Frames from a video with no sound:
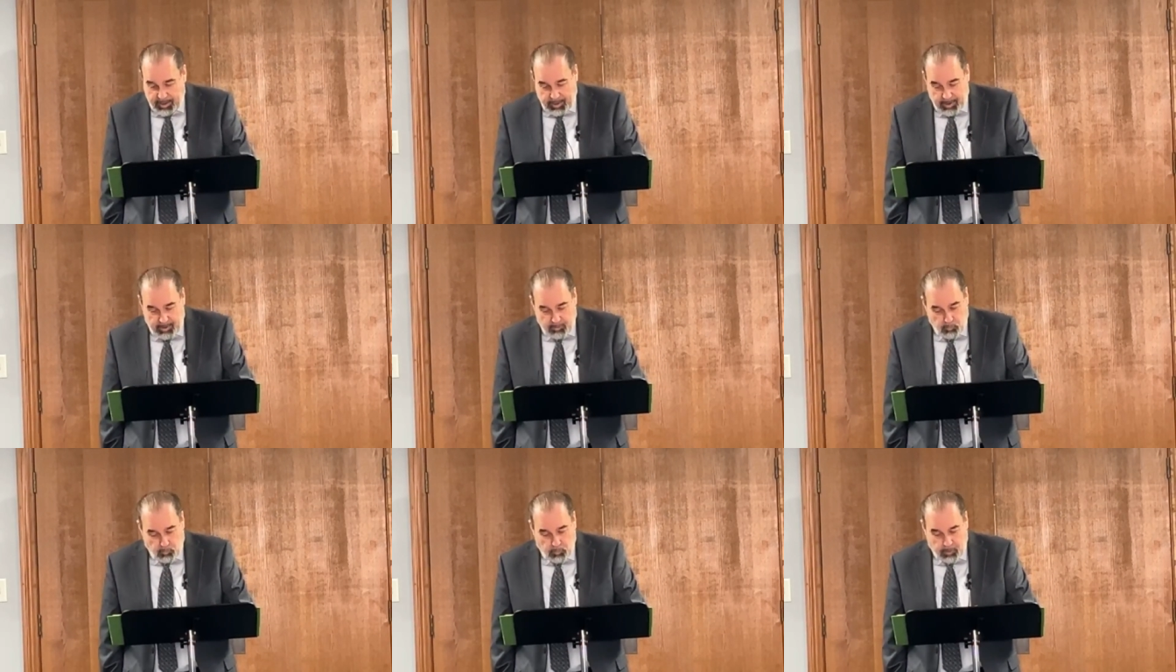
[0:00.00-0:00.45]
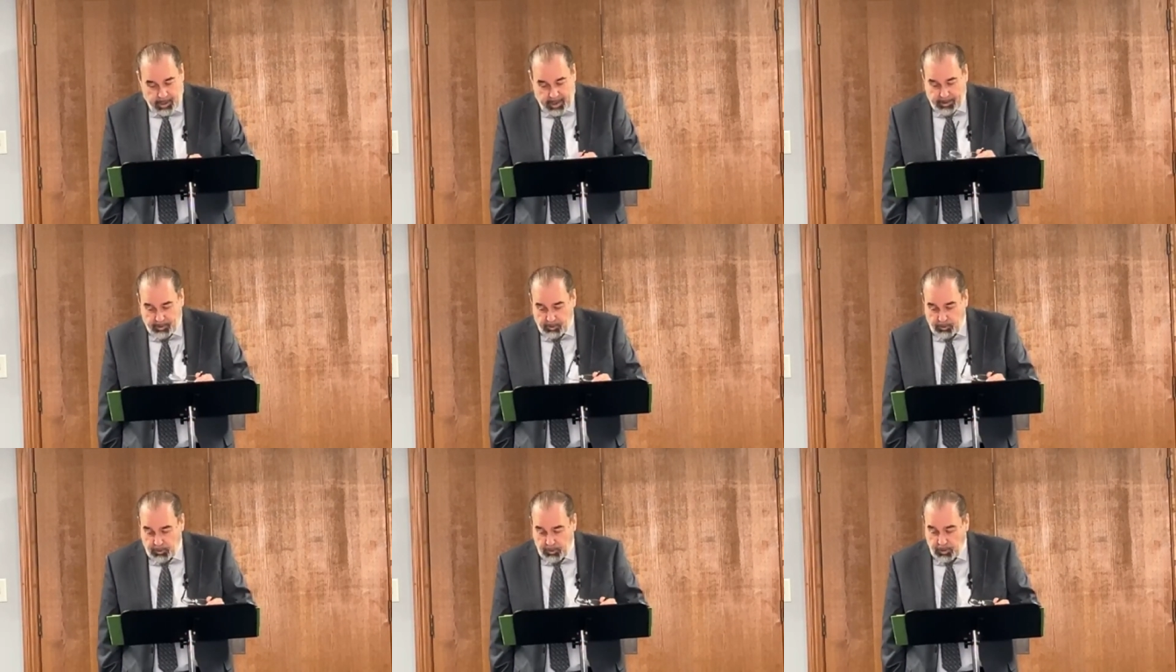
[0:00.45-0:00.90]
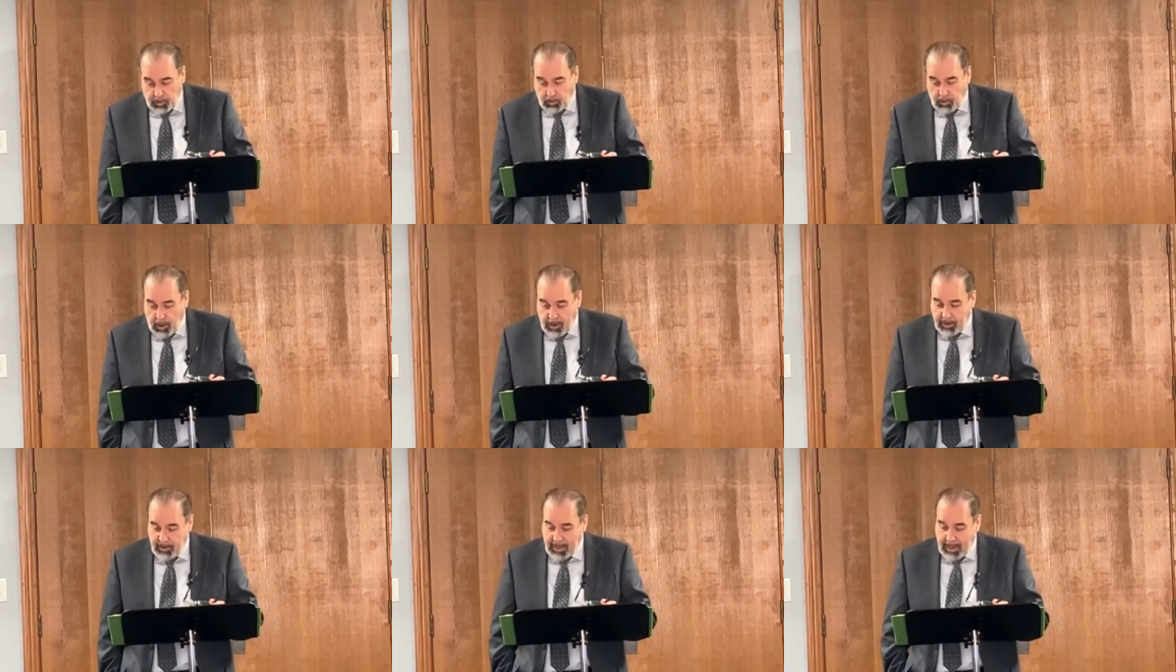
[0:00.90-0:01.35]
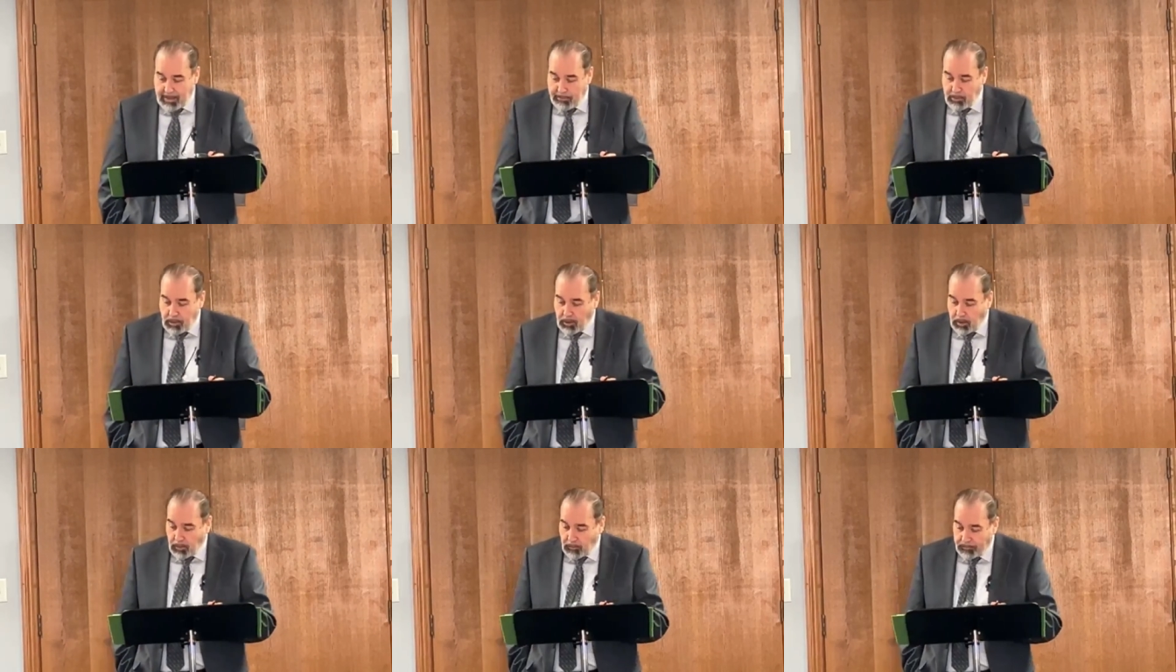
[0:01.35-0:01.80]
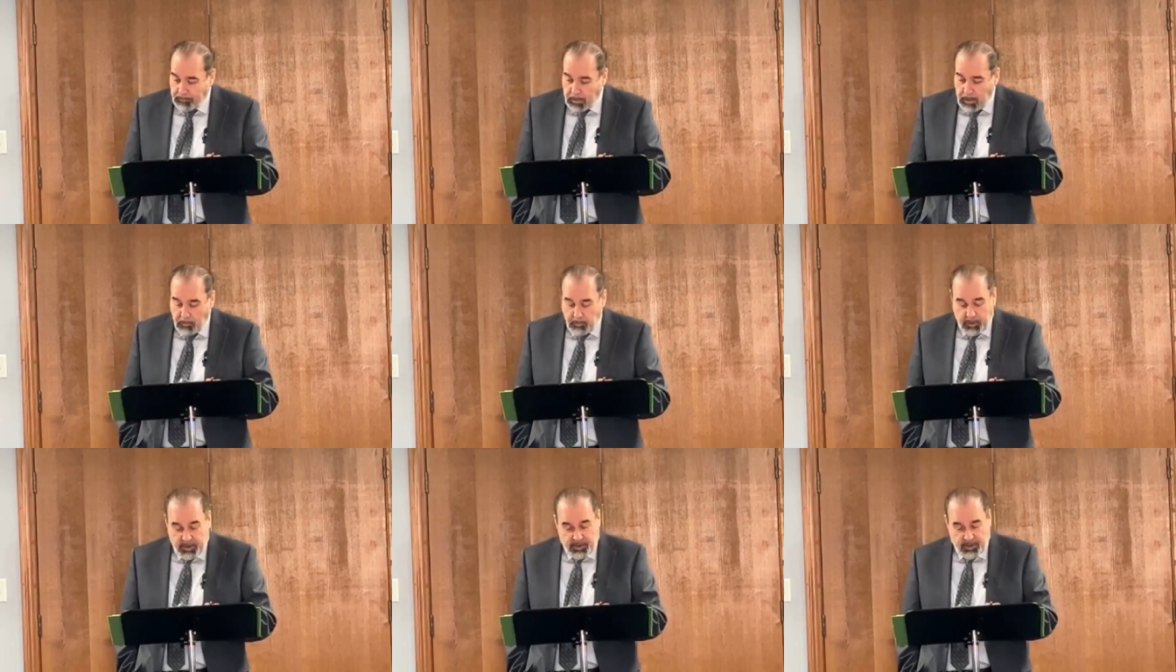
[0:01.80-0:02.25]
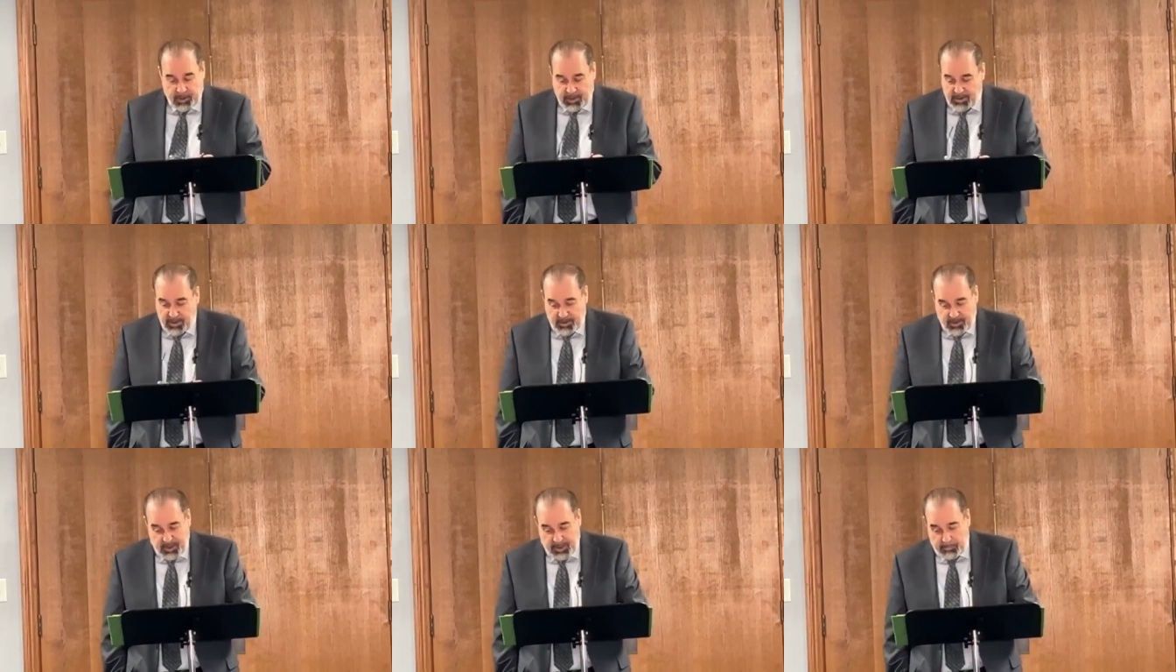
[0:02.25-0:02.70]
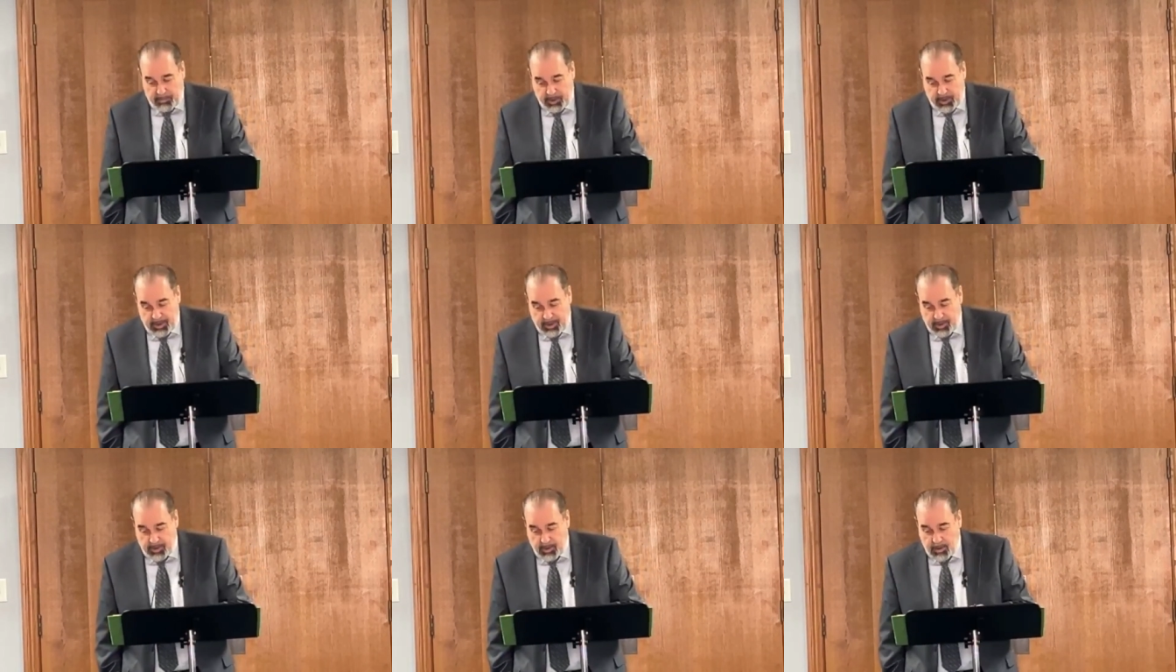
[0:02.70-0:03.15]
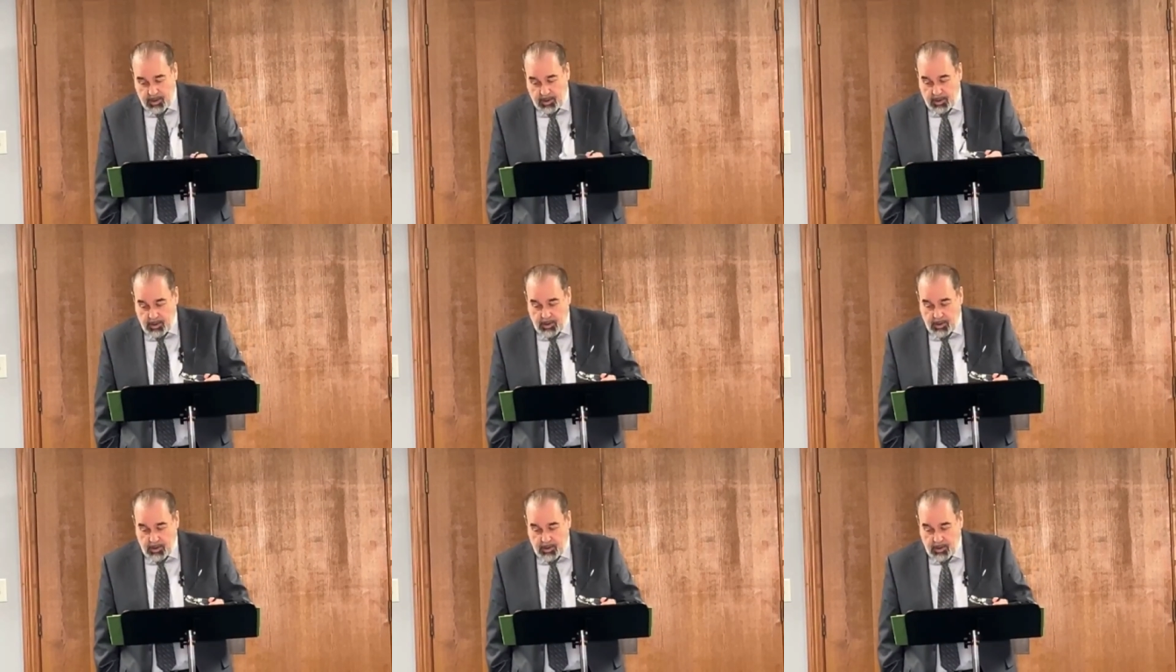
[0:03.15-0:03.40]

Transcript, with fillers: and what I learned a long time ago, which doesn't seem to get